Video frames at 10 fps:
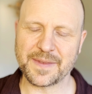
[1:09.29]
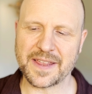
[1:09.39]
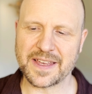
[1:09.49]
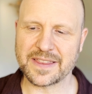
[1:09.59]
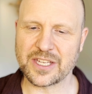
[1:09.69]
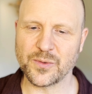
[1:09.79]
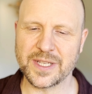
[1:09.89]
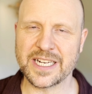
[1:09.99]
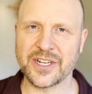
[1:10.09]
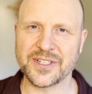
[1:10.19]
I think that you really need
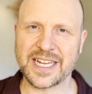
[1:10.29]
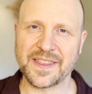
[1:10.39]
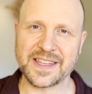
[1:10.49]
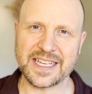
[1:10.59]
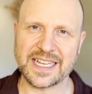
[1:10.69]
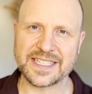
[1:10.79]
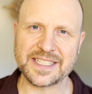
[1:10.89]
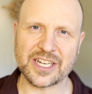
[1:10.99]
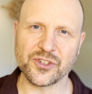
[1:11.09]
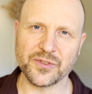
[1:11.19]
to understand the
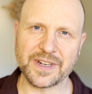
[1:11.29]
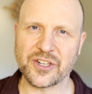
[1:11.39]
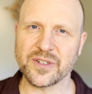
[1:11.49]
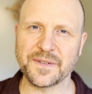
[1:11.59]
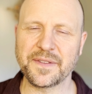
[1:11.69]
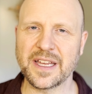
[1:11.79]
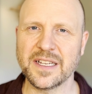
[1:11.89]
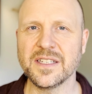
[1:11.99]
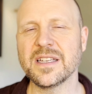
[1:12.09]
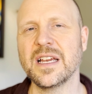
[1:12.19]
essential nature of
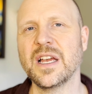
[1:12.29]
things